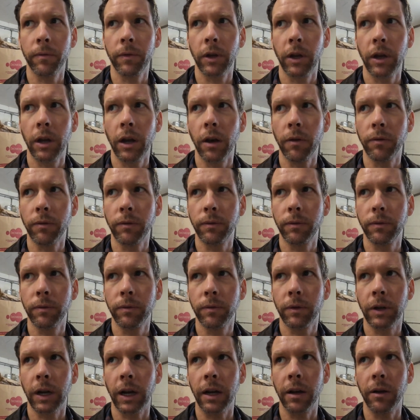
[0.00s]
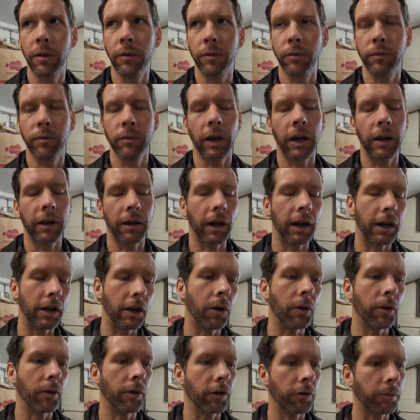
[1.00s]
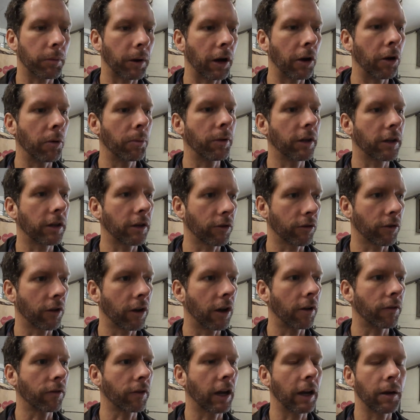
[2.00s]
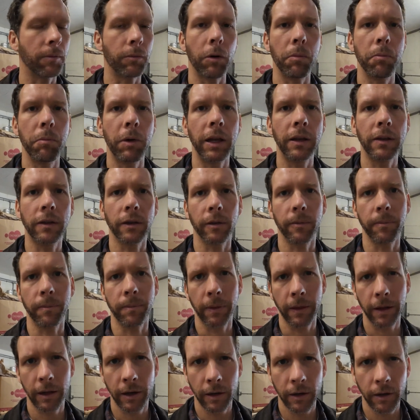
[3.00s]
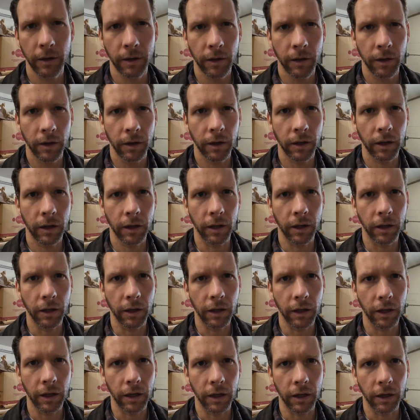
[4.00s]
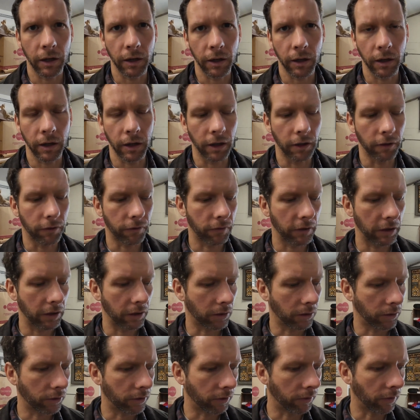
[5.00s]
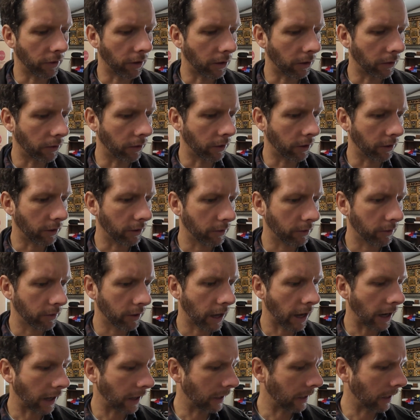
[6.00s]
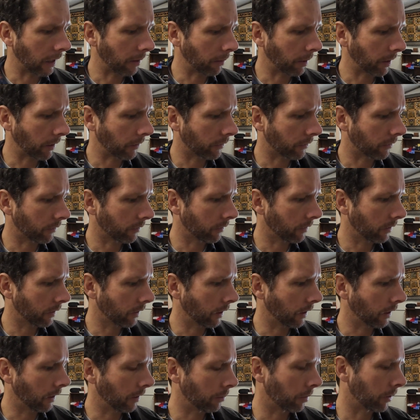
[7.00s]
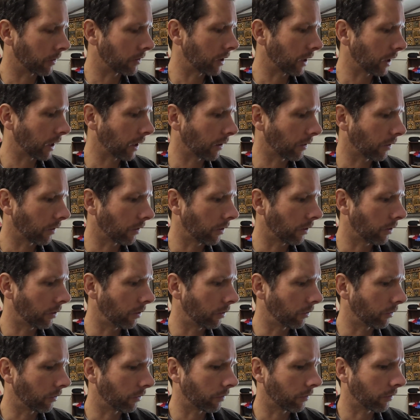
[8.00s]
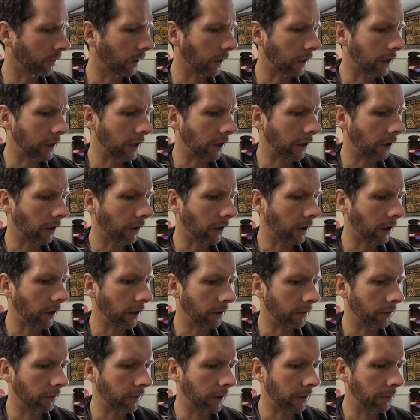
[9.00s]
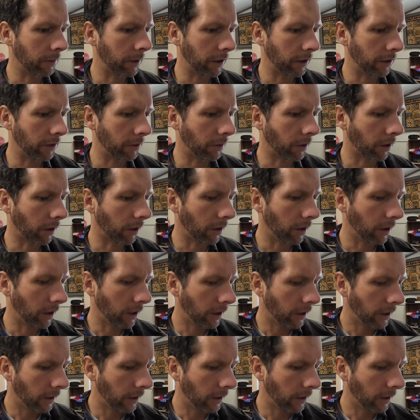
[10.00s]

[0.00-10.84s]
enough kind of, I know there is, but I hope that there's enough kind of momentum in the field of all the academics, and in particular those like Kira and Phoebe who are